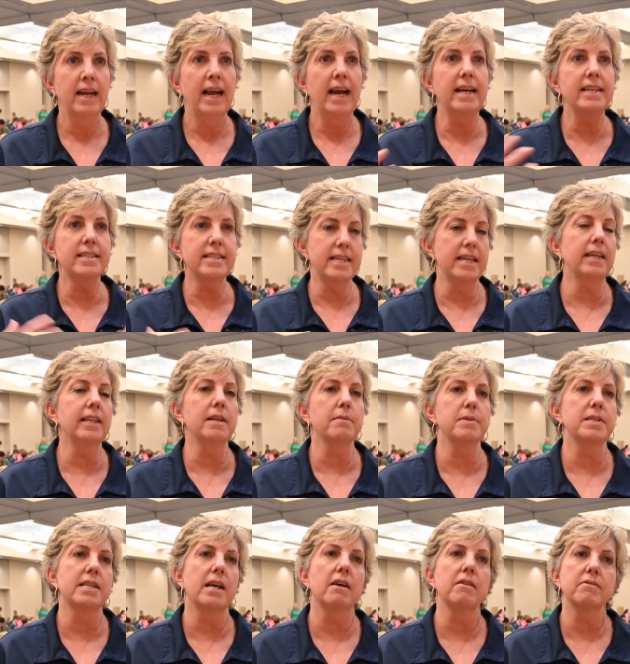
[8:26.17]
as seeing
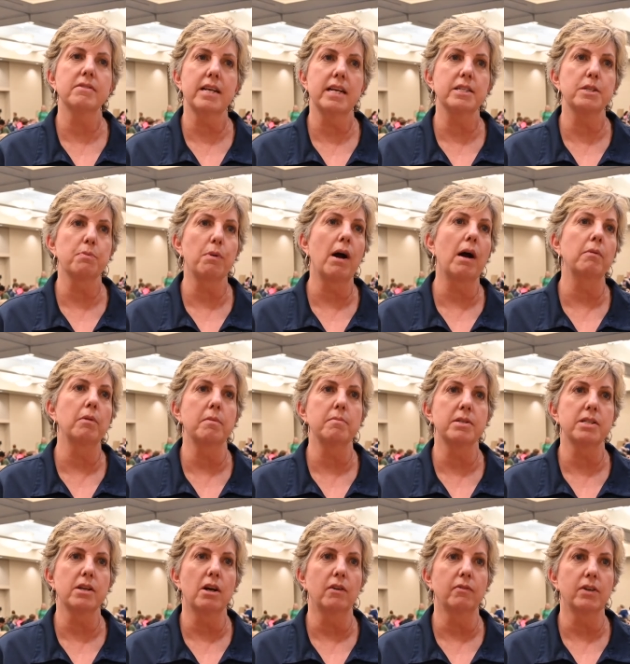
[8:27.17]
themselves as problem
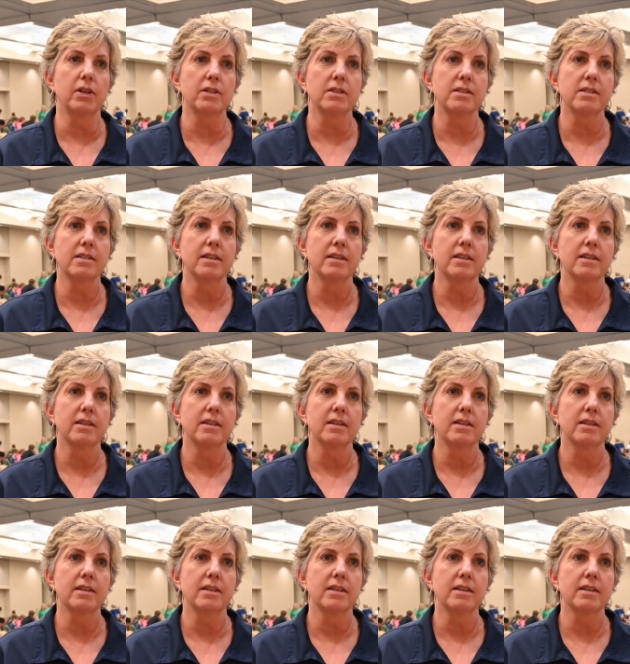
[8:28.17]
solvers.